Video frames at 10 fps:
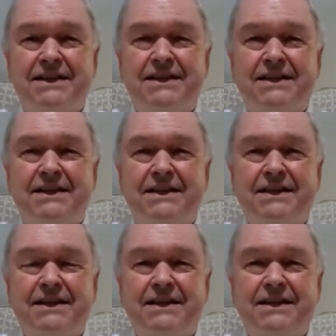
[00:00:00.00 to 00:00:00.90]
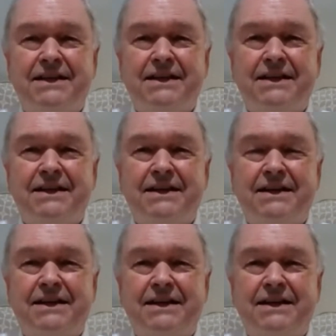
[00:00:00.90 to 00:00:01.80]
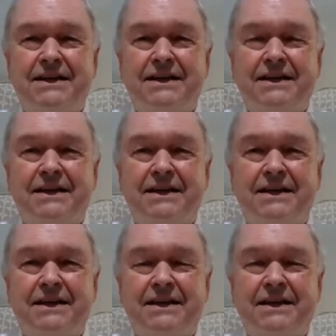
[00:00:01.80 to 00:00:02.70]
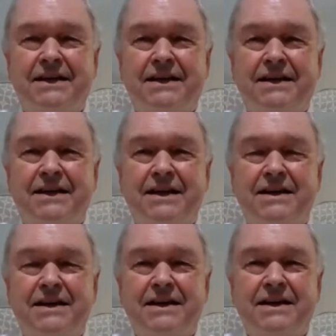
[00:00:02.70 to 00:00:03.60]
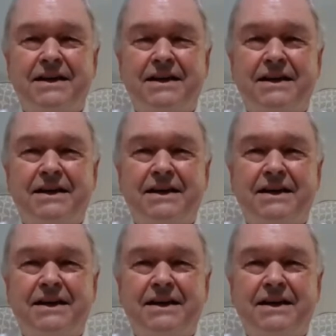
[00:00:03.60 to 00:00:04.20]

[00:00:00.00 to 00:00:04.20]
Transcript: Nobody speaks.